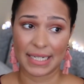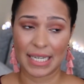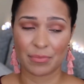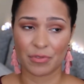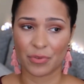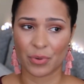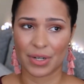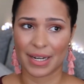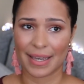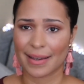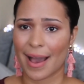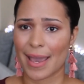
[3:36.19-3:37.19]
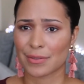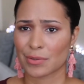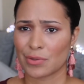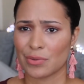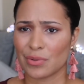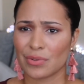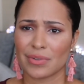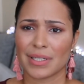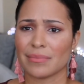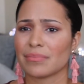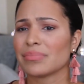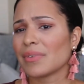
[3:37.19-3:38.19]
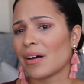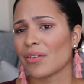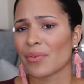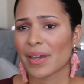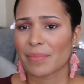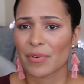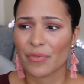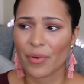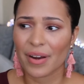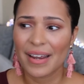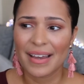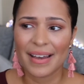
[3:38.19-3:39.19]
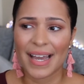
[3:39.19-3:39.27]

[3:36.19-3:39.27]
like before like high school and all the way before.